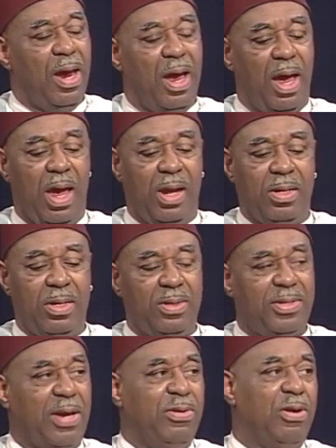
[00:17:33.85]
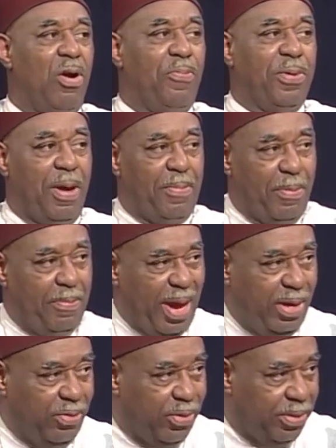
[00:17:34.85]
And say you open up a
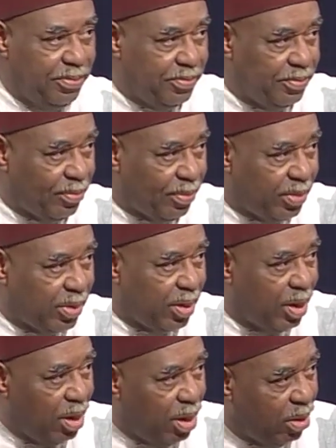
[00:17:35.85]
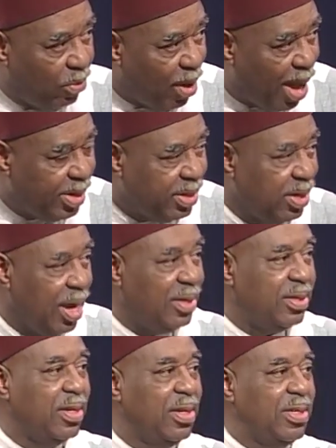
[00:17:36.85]
bakery right next
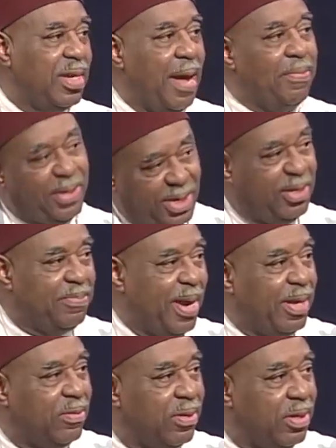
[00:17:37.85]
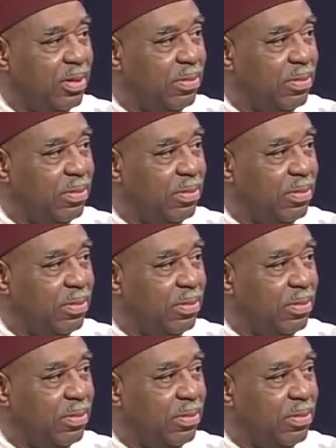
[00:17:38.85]
to the Japanese bakery.